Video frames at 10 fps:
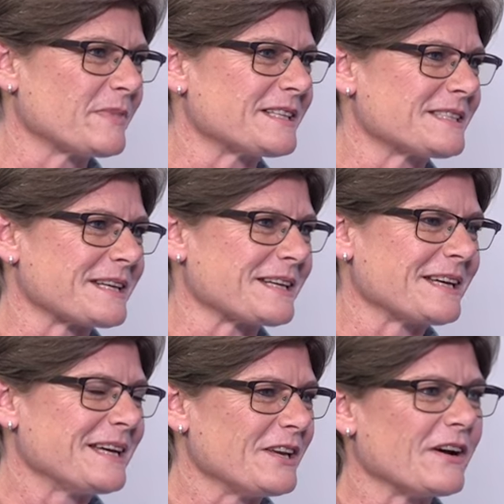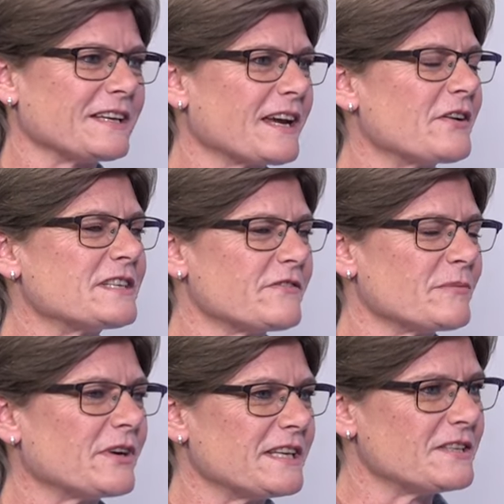But I encourage
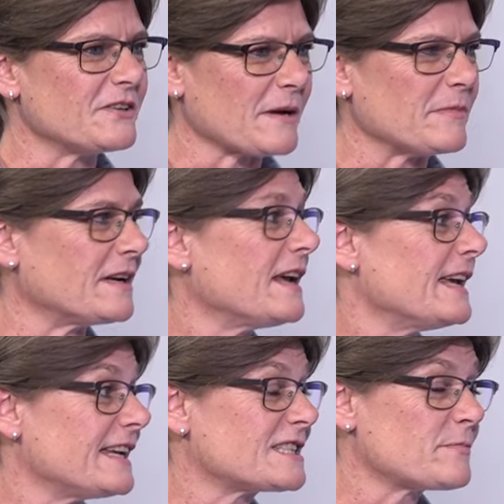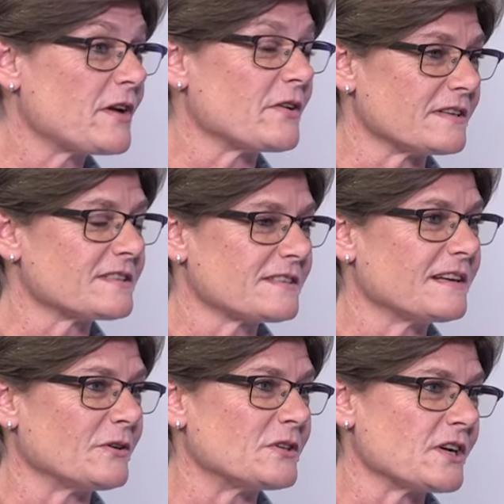everybody to come and experience
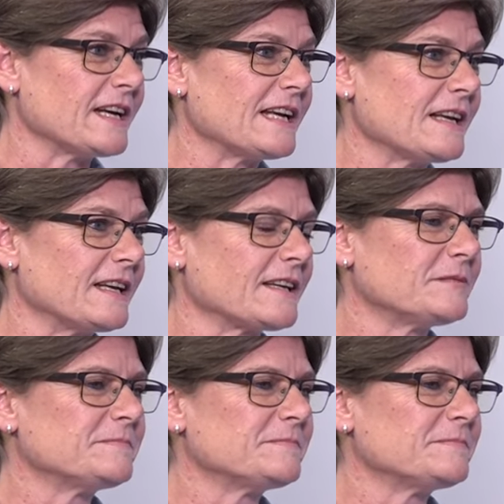an Unjani clinic.